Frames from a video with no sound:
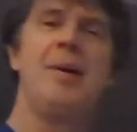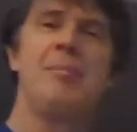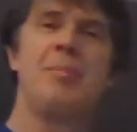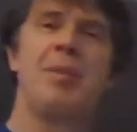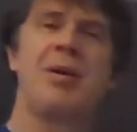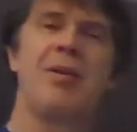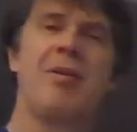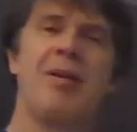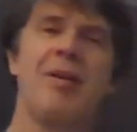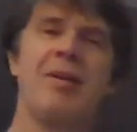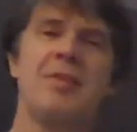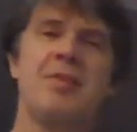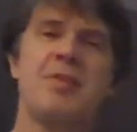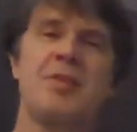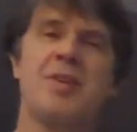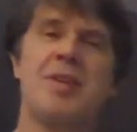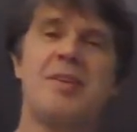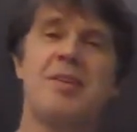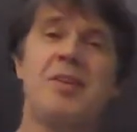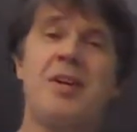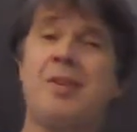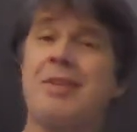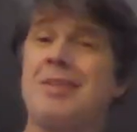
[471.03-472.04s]
because
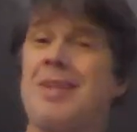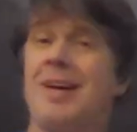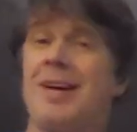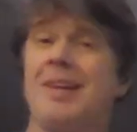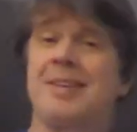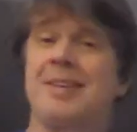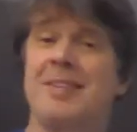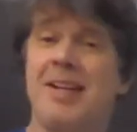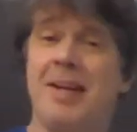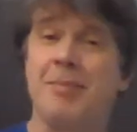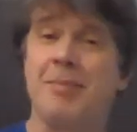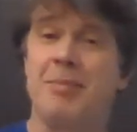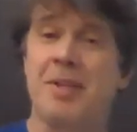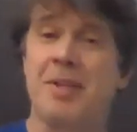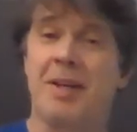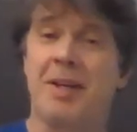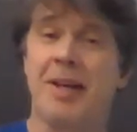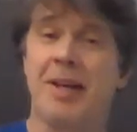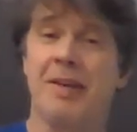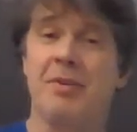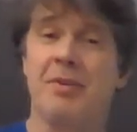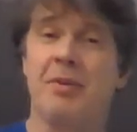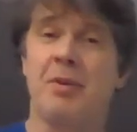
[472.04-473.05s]
they're duct taped
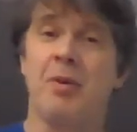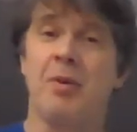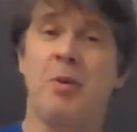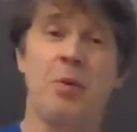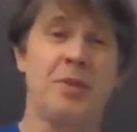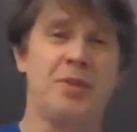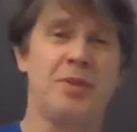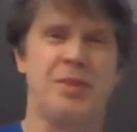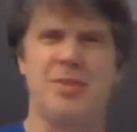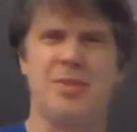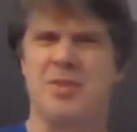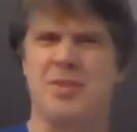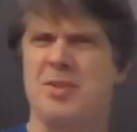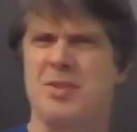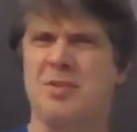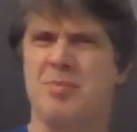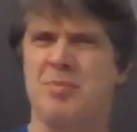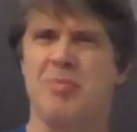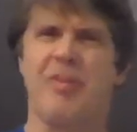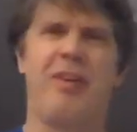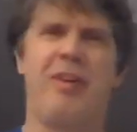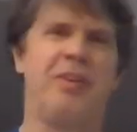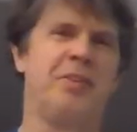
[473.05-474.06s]
together, or they're
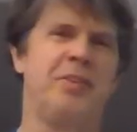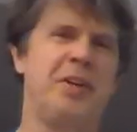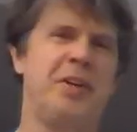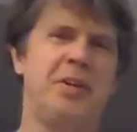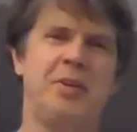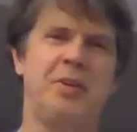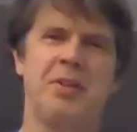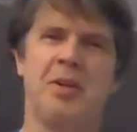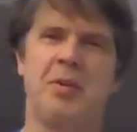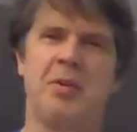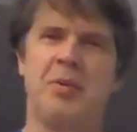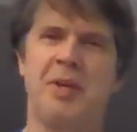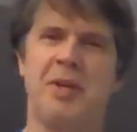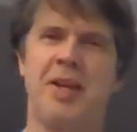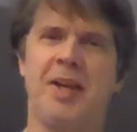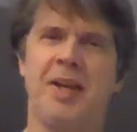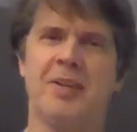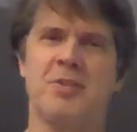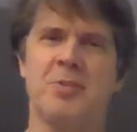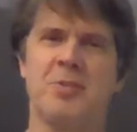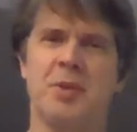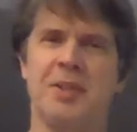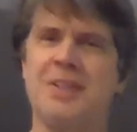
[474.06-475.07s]
just voluntarily holding
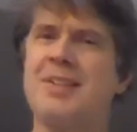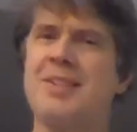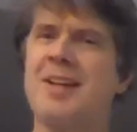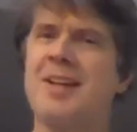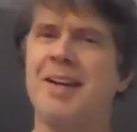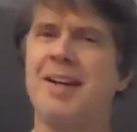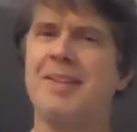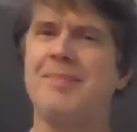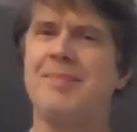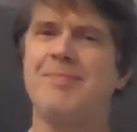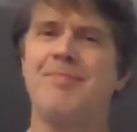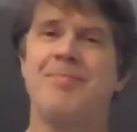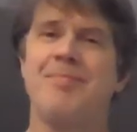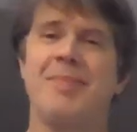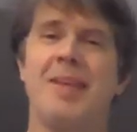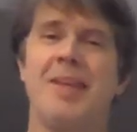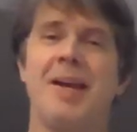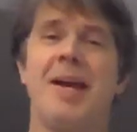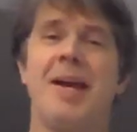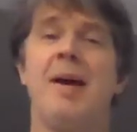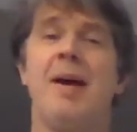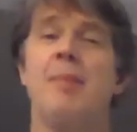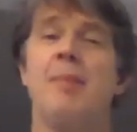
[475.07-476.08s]
hands really tight.
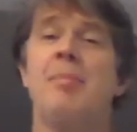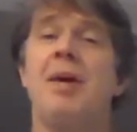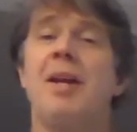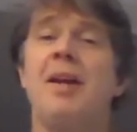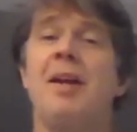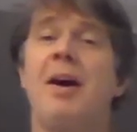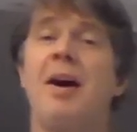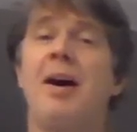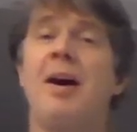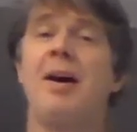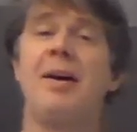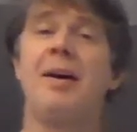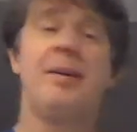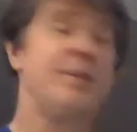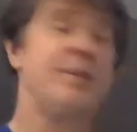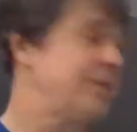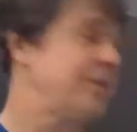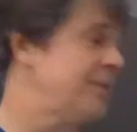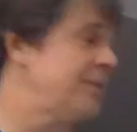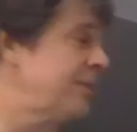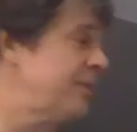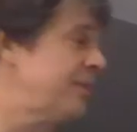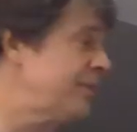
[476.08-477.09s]
But
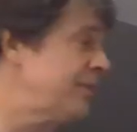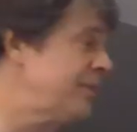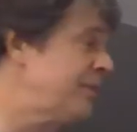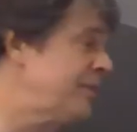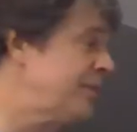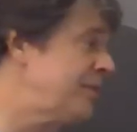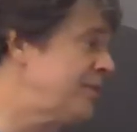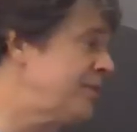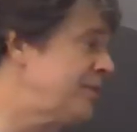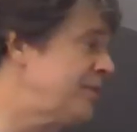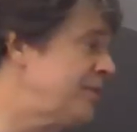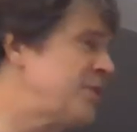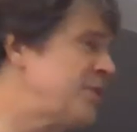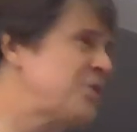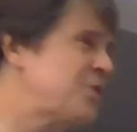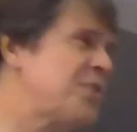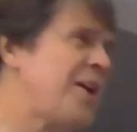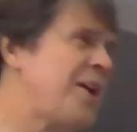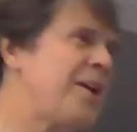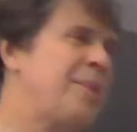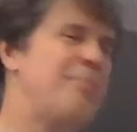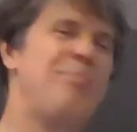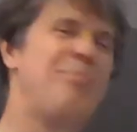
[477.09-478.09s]
there's
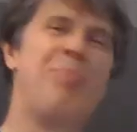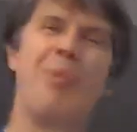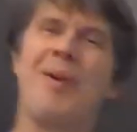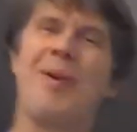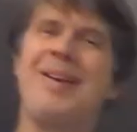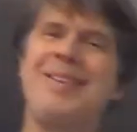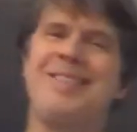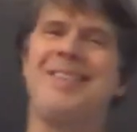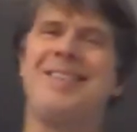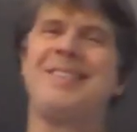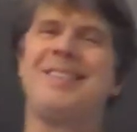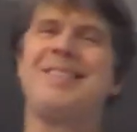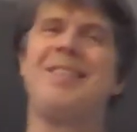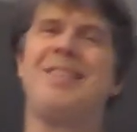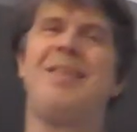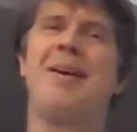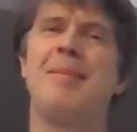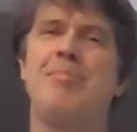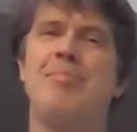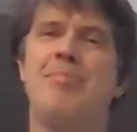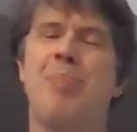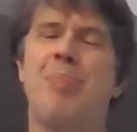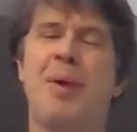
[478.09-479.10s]
not a break like the
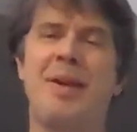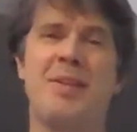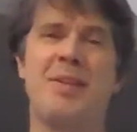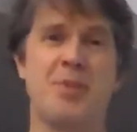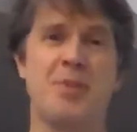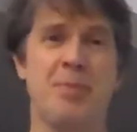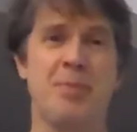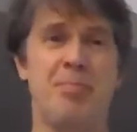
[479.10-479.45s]
line breaks